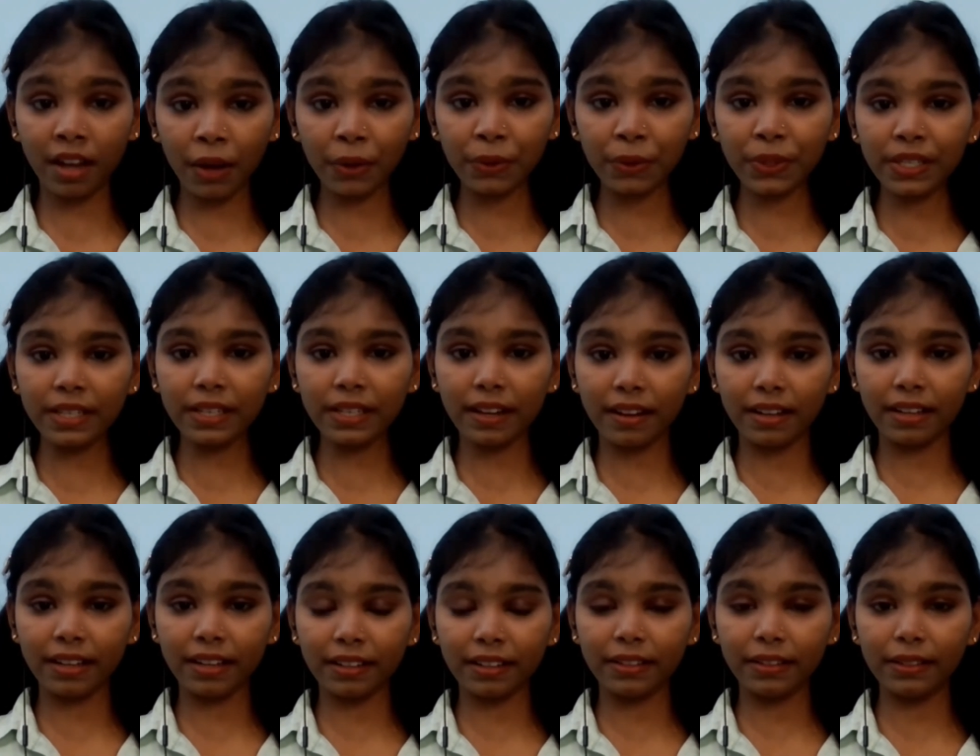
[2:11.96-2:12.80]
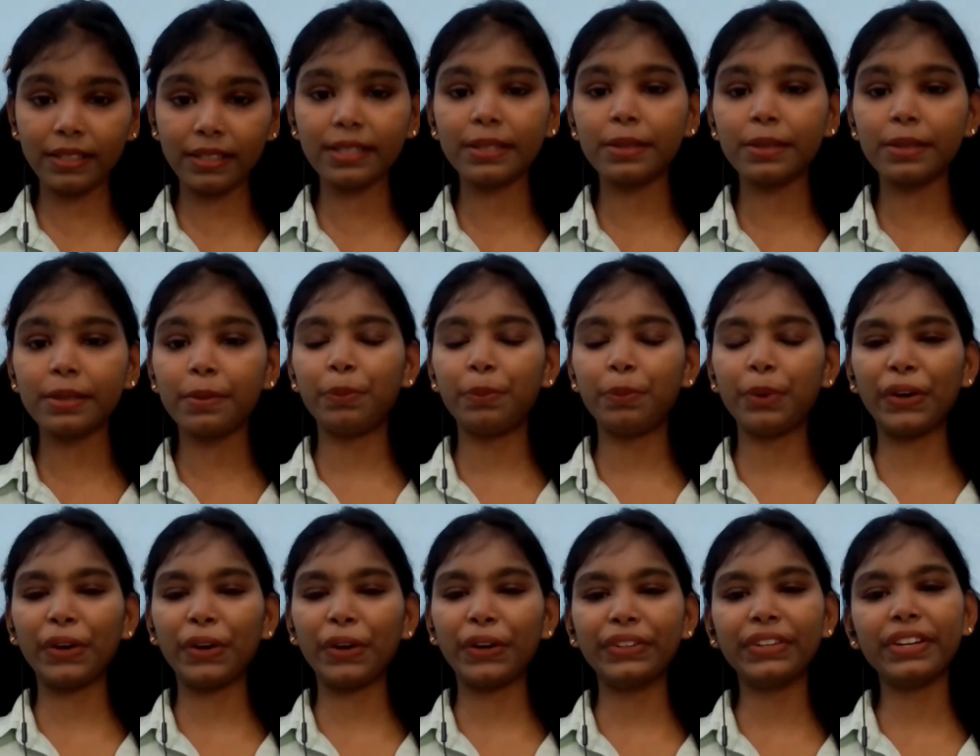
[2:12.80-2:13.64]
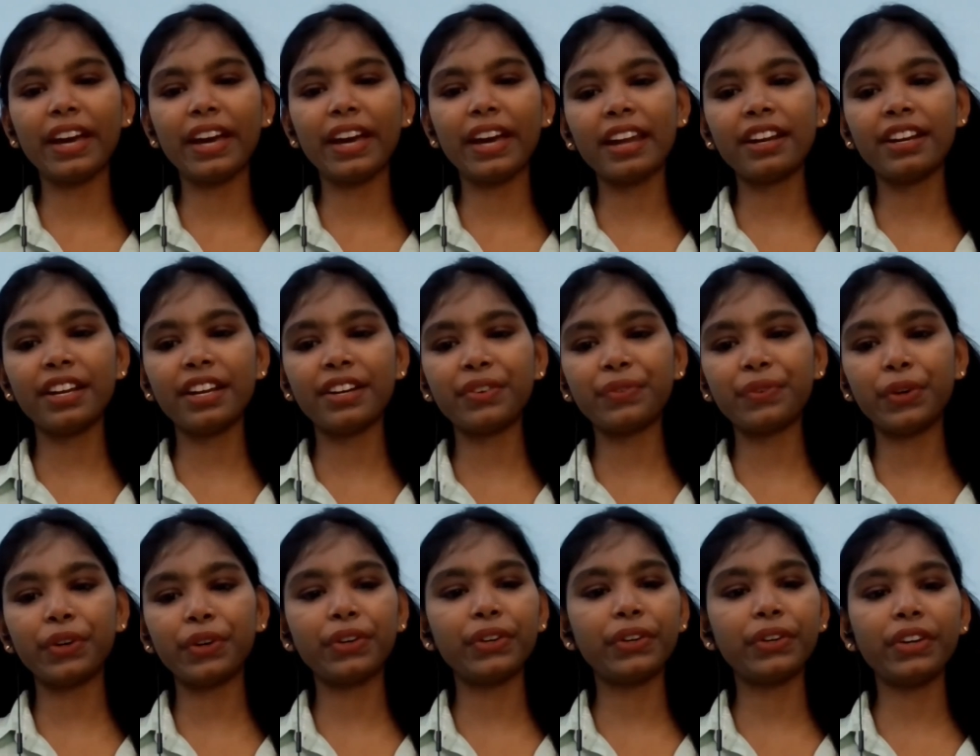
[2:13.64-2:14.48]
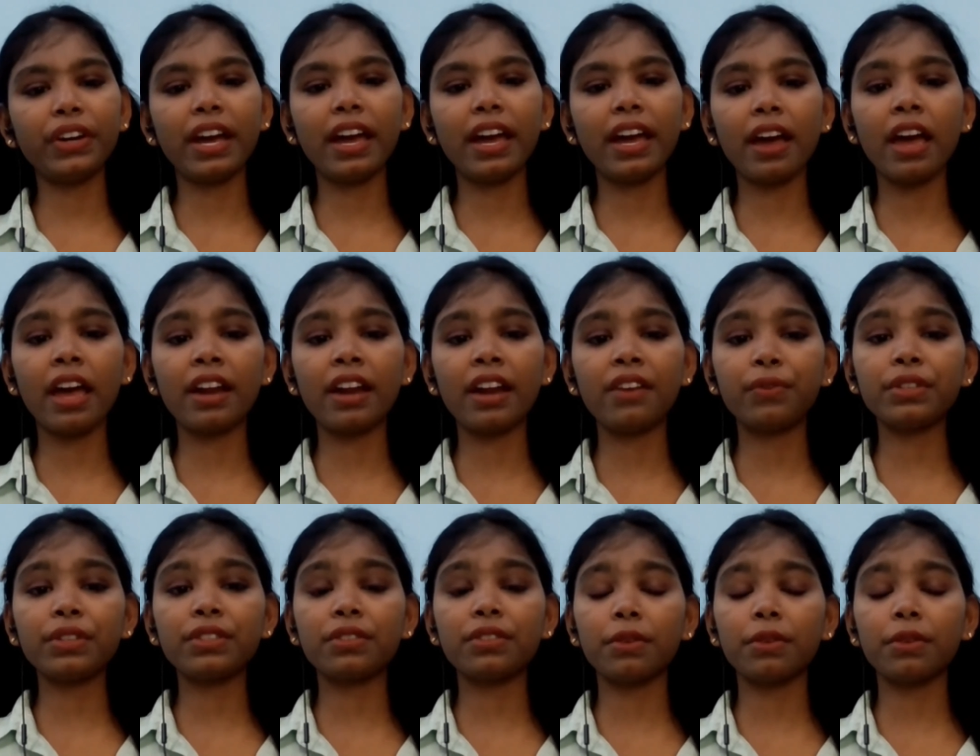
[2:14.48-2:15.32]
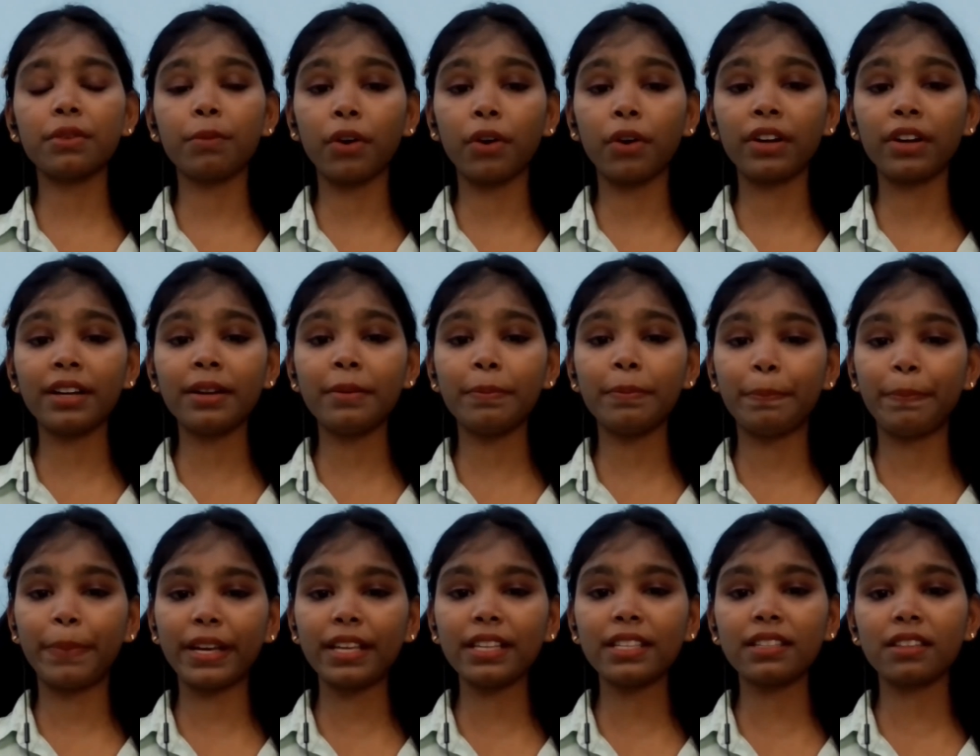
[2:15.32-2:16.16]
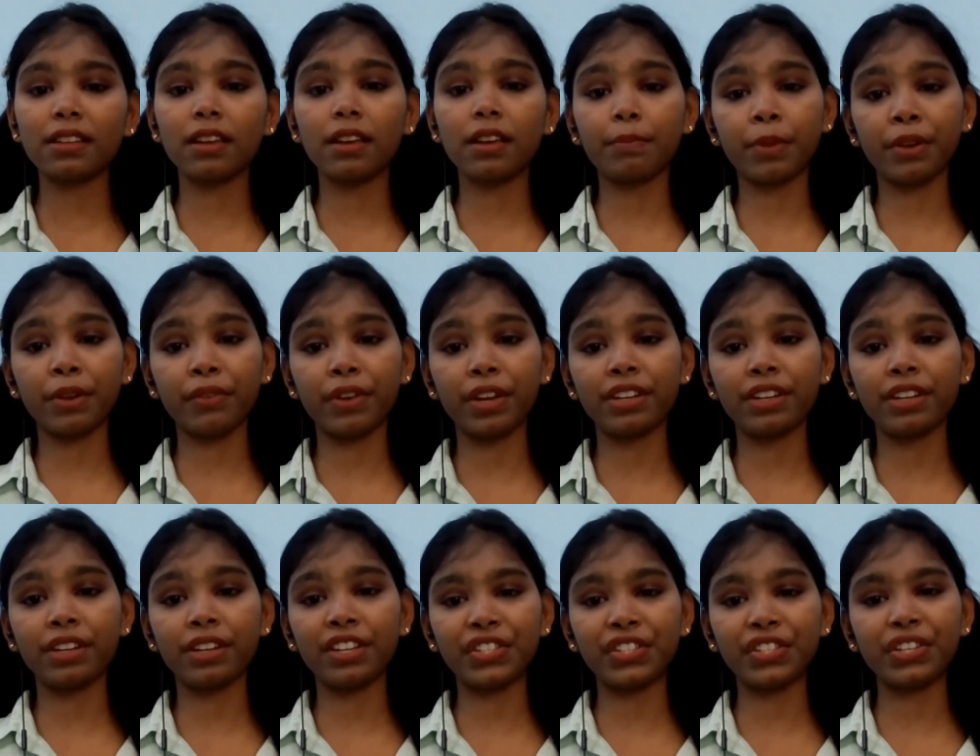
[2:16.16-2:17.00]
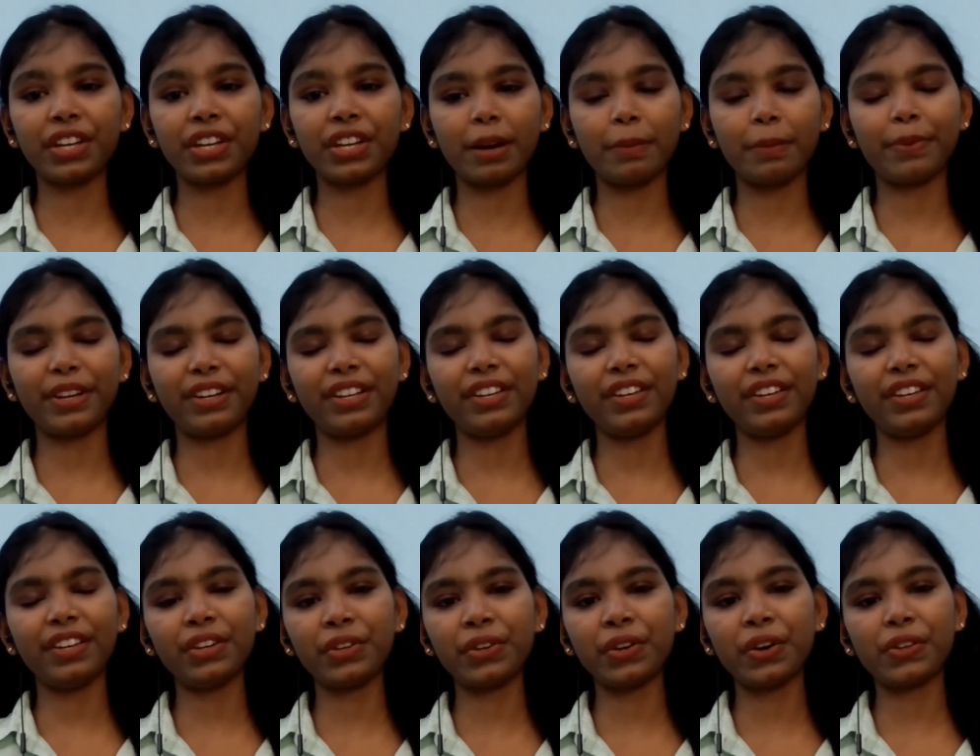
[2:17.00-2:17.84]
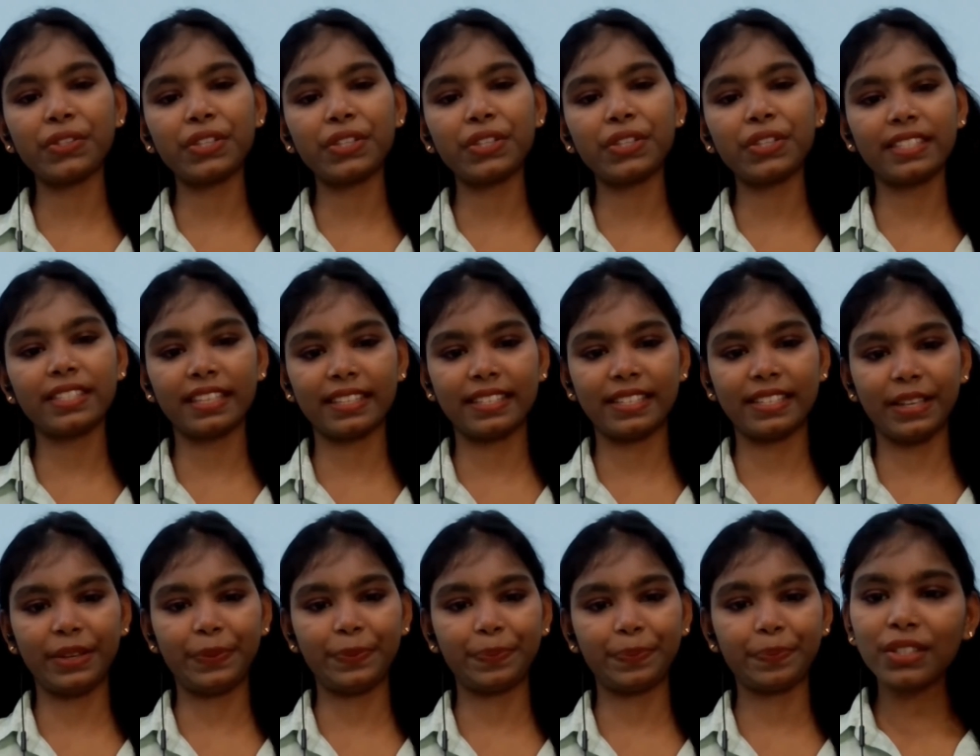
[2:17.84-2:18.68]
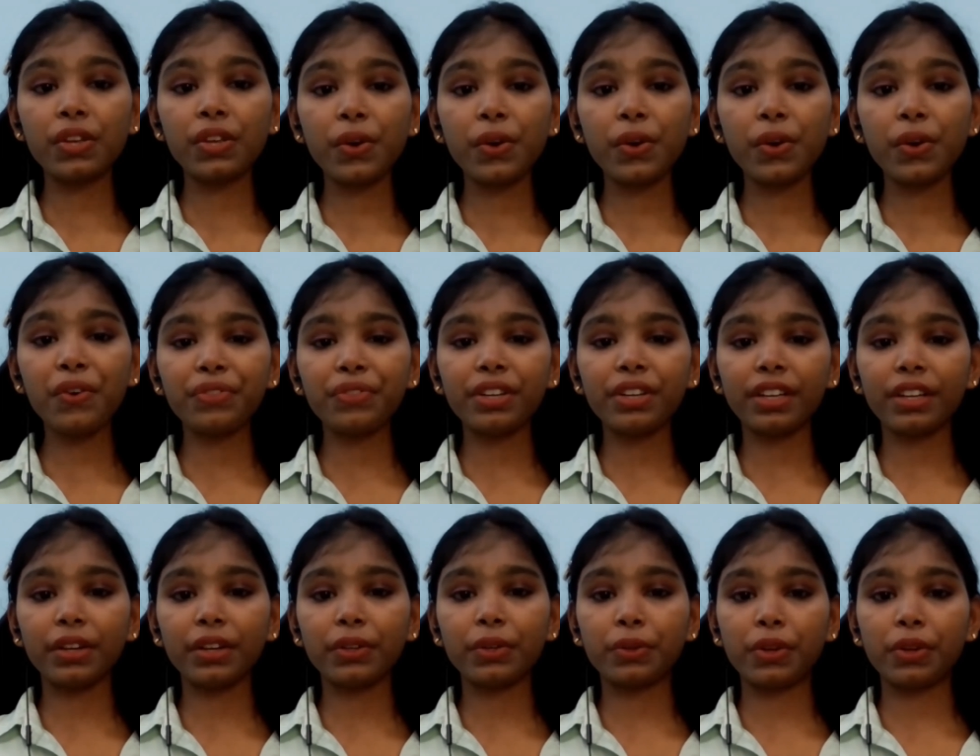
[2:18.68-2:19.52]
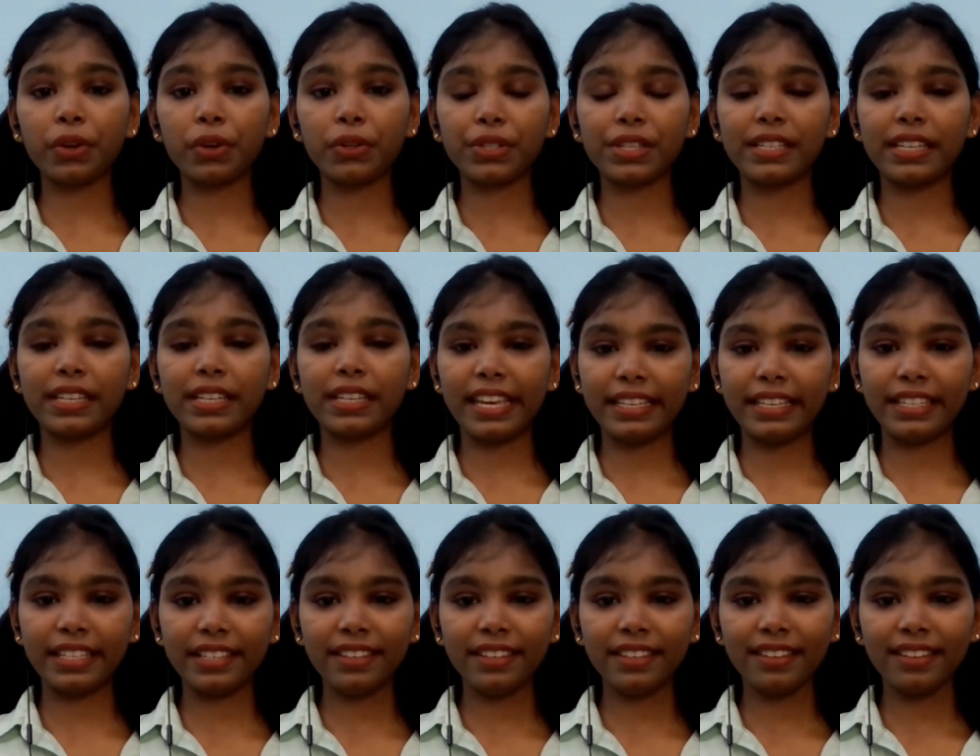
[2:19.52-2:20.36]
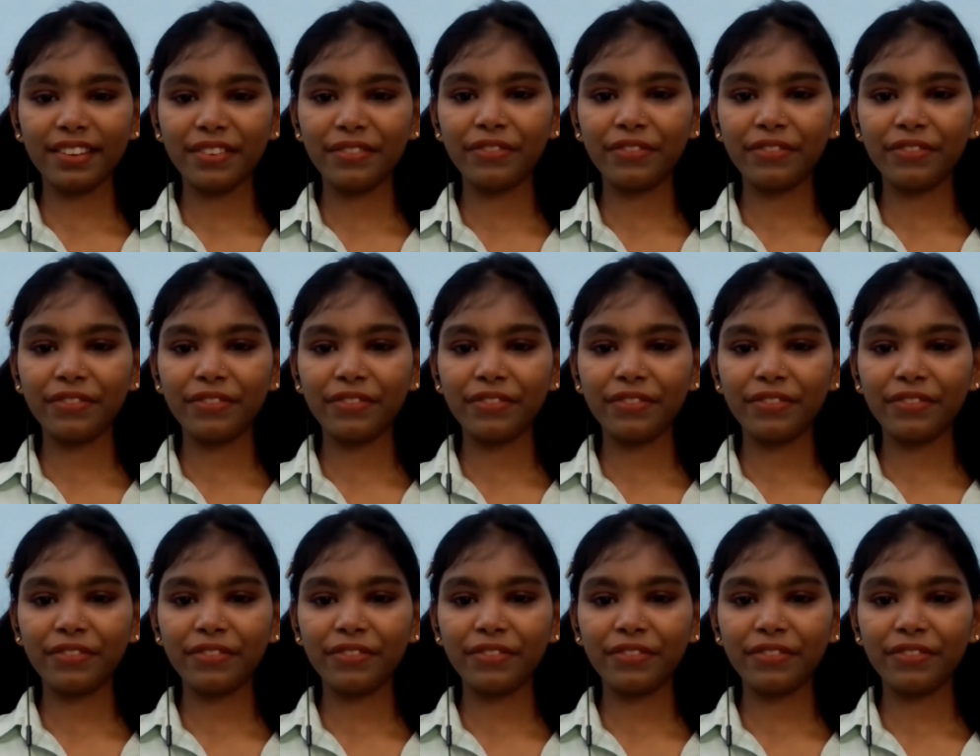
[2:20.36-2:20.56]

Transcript: thousand articles, blogger, and networker, and was rewarded Best Preventation Company in two thousand sixteen, C E O of the Year two thousand eighteen,